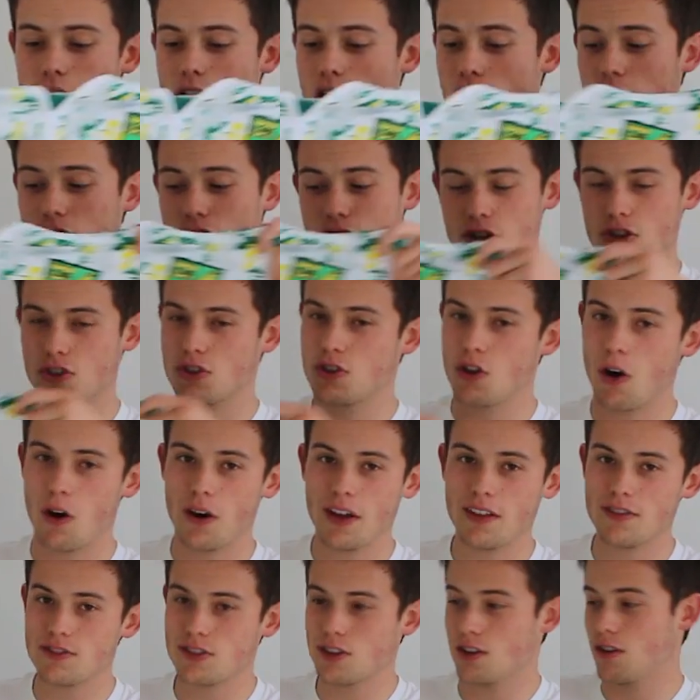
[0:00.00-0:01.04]
has just gone
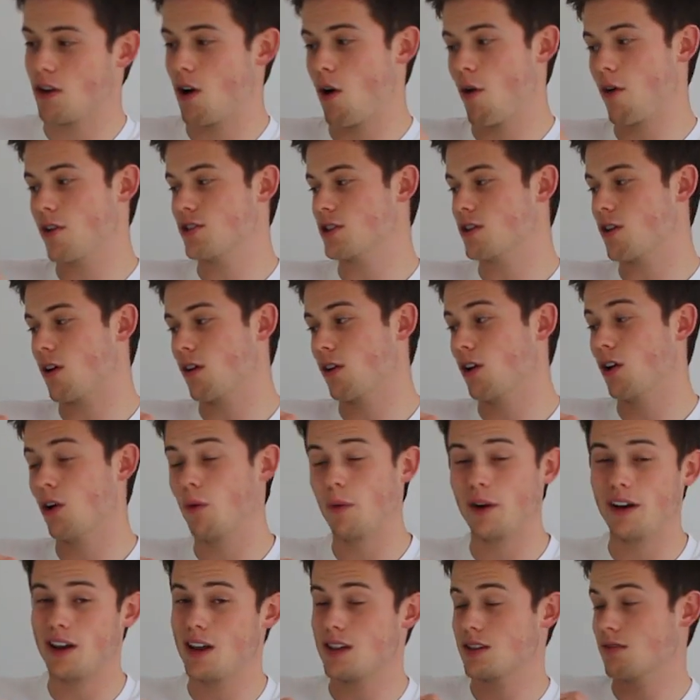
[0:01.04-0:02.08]
into Norwich and gone, look,
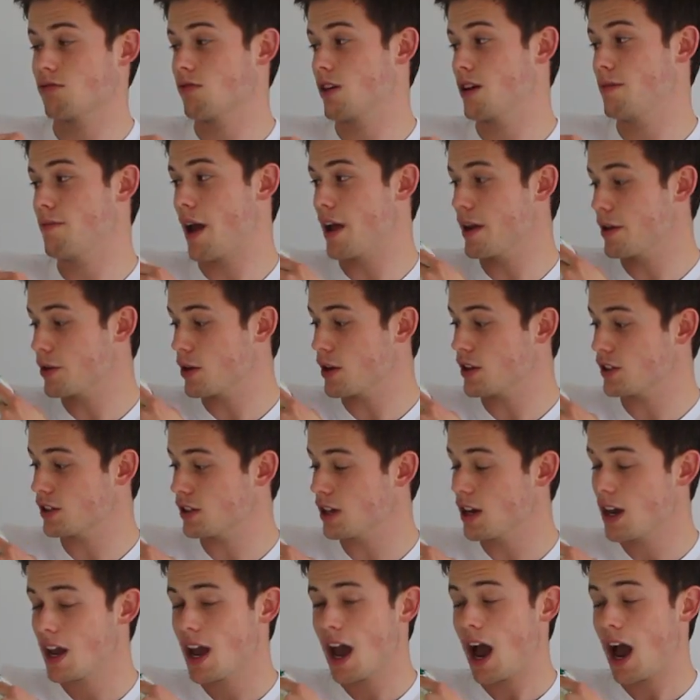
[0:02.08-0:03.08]
we need to remake this,